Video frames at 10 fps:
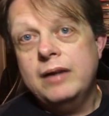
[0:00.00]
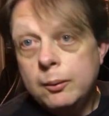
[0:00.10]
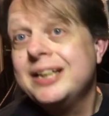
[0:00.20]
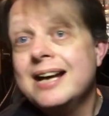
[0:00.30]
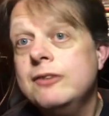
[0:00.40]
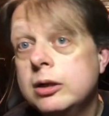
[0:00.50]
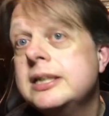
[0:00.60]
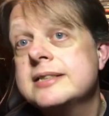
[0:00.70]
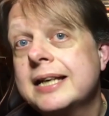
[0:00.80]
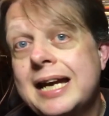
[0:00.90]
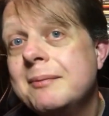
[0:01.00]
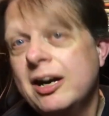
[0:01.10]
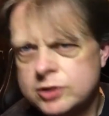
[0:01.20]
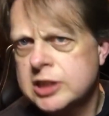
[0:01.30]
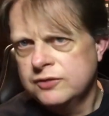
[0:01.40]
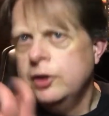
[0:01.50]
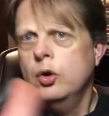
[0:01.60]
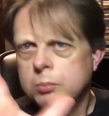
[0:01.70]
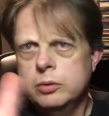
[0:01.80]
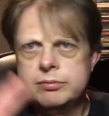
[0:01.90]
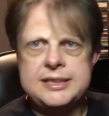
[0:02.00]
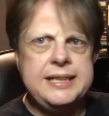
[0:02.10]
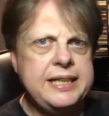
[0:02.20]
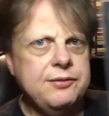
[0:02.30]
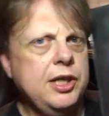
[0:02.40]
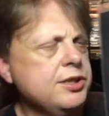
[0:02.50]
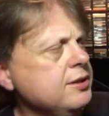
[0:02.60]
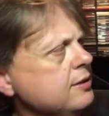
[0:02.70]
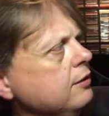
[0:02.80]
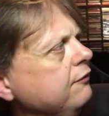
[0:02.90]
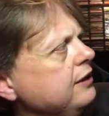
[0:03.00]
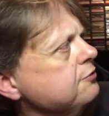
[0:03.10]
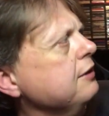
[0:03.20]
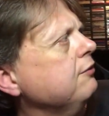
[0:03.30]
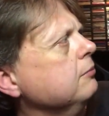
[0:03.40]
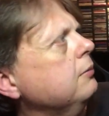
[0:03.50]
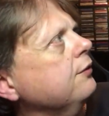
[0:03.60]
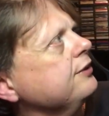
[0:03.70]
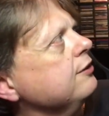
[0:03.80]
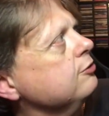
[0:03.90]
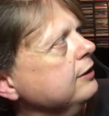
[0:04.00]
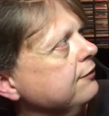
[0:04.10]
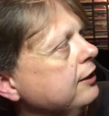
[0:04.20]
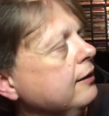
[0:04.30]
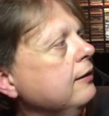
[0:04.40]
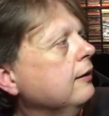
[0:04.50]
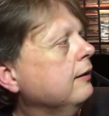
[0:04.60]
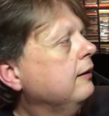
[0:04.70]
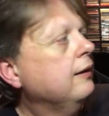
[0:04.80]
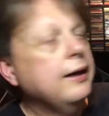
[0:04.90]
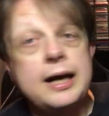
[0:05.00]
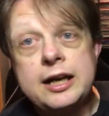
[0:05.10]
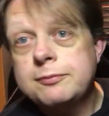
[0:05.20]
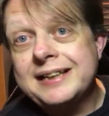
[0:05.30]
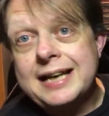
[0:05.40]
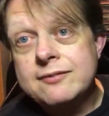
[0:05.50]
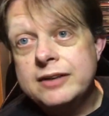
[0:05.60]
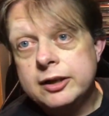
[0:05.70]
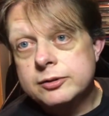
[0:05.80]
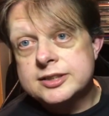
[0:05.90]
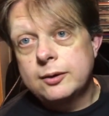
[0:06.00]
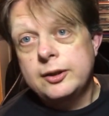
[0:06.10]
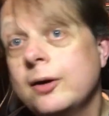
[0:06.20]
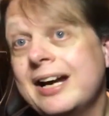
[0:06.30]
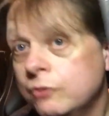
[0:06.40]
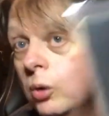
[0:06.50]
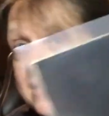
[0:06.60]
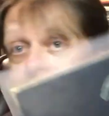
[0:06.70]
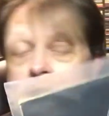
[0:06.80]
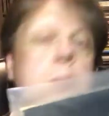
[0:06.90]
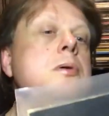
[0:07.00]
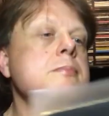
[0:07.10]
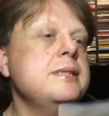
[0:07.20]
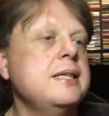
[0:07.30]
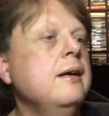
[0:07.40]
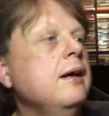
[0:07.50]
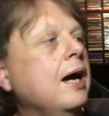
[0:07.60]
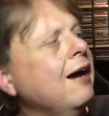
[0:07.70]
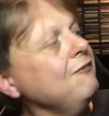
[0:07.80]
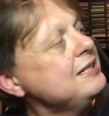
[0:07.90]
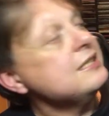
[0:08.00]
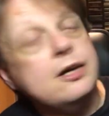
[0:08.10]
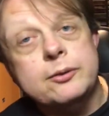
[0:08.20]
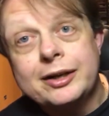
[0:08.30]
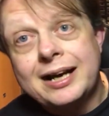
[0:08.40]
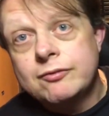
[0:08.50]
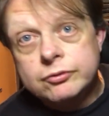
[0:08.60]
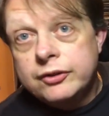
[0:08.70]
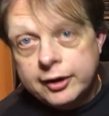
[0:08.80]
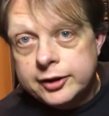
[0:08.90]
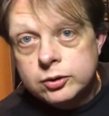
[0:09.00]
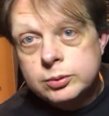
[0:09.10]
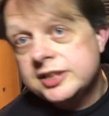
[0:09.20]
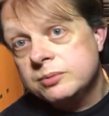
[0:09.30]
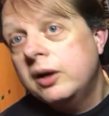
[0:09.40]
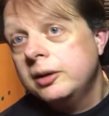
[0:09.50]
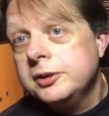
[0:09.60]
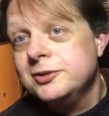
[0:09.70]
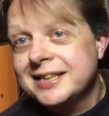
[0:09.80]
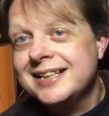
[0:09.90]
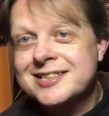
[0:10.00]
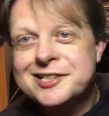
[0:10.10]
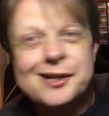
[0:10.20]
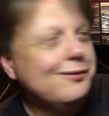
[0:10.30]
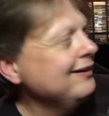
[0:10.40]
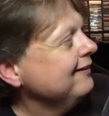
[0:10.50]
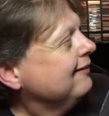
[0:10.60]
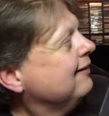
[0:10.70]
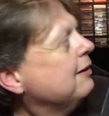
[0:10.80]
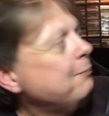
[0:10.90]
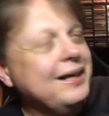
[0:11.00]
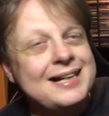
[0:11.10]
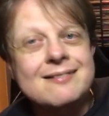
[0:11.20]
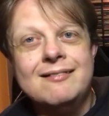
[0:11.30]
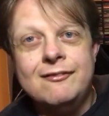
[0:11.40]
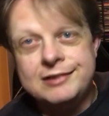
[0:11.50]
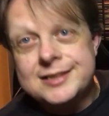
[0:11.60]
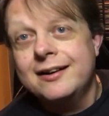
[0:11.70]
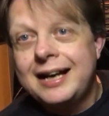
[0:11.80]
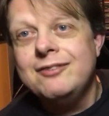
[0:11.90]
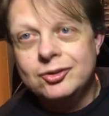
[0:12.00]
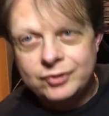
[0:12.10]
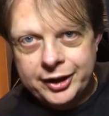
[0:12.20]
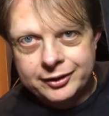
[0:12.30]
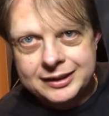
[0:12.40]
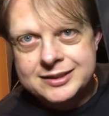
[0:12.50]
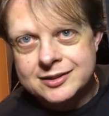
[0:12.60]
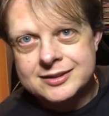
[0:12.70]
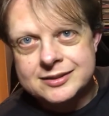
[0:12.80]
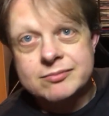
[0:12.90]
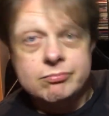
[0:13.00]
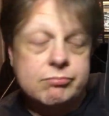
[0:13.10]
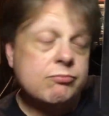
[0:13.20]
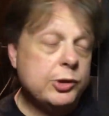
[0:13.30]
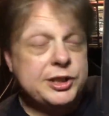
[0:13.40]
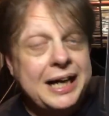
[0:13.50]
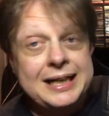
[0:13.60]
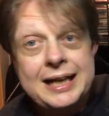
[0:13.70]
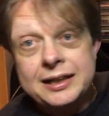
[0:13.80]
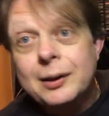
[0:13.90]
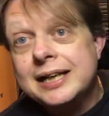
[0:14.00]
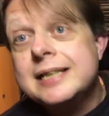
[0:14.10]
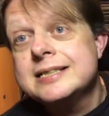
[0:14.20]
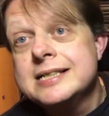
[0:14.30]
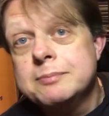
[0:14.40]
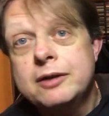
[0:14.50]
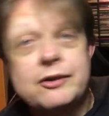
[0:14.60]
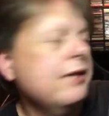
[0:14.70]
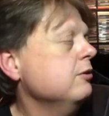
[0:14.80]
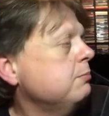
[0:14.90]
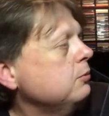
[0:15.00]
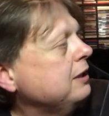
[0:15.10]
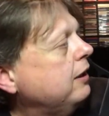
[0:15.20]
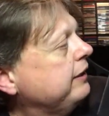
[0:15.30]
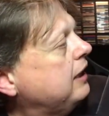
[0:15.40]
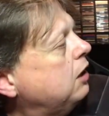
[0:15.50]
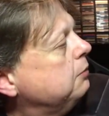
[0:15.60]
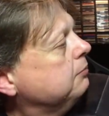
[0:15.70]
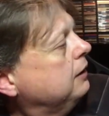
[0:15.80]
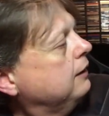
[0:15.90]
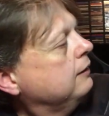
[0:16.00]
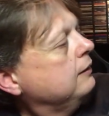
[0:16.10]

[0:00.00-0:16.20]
I would get those as they came out, just the normal CD versions, not the extravagant box sets or anything. And I've been getting those, I don't have all his albums. This is the only one I have on vinyl, which is why I'm using it to show you. But the reason I have it on vinyl is because today, anyway, it is my favourite Paul McCartney album.